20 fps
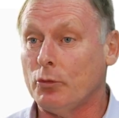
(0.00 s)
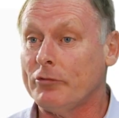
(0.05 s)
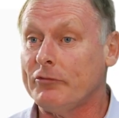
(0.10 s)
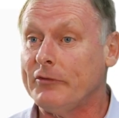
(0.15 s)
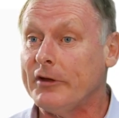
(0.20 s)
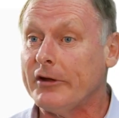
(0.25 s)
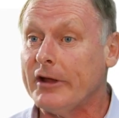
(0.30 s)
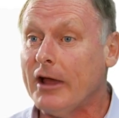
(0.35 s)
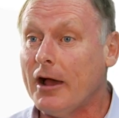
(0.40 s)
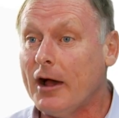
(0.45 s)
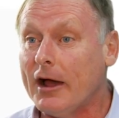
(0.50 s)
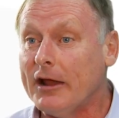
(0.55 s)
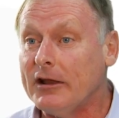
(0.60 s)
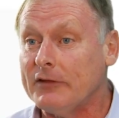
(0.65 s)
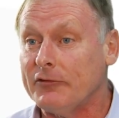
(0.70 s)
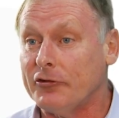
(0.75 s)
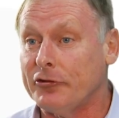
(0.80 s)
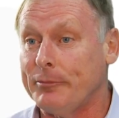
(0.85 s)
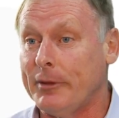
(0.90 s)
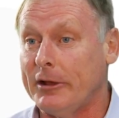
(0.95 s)
with very
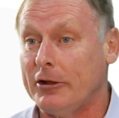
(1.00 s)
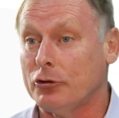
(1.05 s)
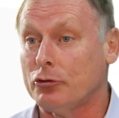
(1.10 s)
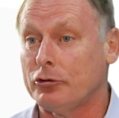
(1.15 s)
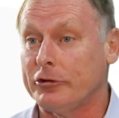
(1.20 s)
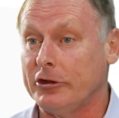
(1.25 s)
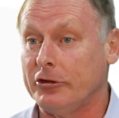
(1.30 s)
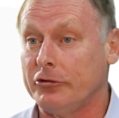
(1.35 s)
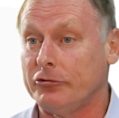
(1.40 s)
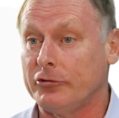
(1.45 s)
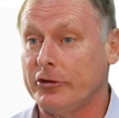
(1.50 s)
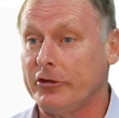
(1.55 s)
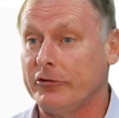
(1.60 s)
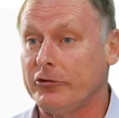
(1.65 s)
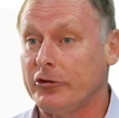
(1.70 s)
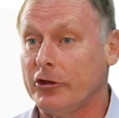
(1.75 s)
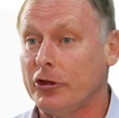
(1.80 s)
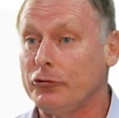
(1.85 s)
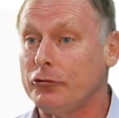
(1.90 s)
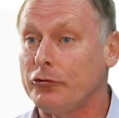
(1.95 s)
high-level spinal cord
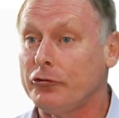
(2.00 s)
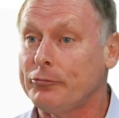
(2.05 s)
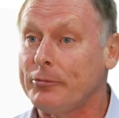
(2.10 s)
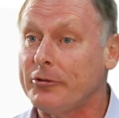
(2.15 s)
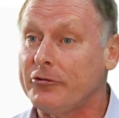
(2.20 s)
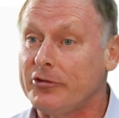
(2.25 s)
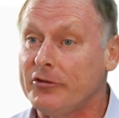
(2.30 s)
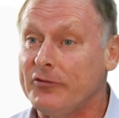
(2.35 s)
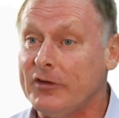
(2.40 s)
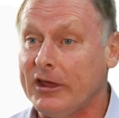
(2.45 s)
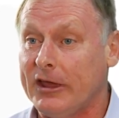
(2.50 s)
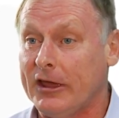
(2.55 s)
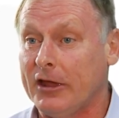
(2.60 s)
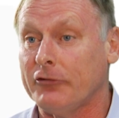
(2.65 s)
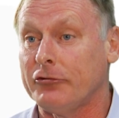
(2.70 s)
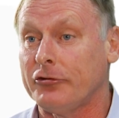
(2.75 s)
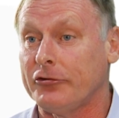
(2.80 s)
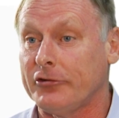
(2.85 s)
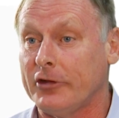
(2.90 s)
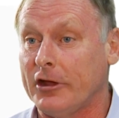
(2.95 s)
injuries can do specific
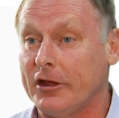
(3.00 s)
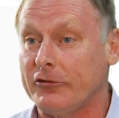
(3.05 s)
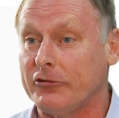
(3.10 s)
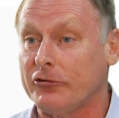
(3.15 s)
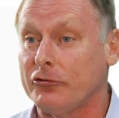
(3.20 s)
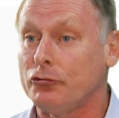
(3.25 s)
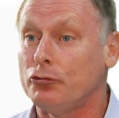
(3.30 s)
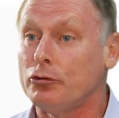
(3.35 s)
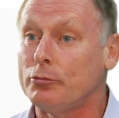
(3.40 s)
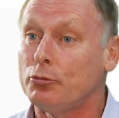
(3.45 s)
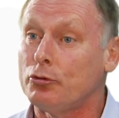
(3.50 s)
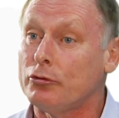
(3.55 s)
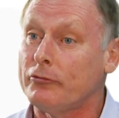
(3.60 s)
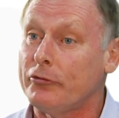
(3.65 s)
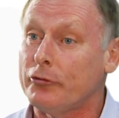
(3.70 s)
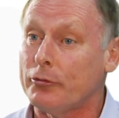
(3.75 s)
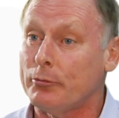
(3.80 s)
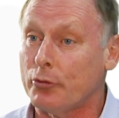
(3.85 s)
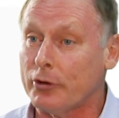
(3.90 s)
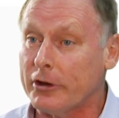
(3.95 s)
exercises to improve
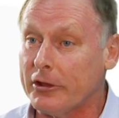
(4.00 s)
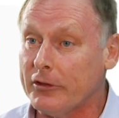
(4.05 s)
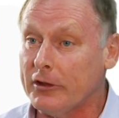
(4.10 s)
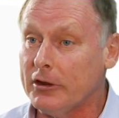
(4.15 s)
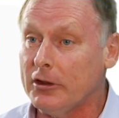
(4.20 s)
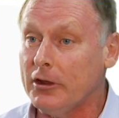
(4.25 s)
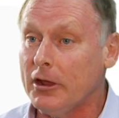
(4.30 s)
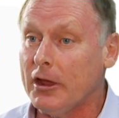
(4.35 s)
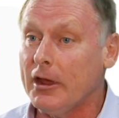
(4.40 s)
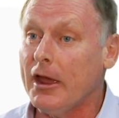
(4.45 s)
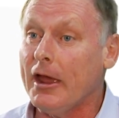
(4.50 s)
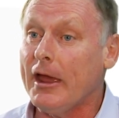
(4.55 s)
their breathing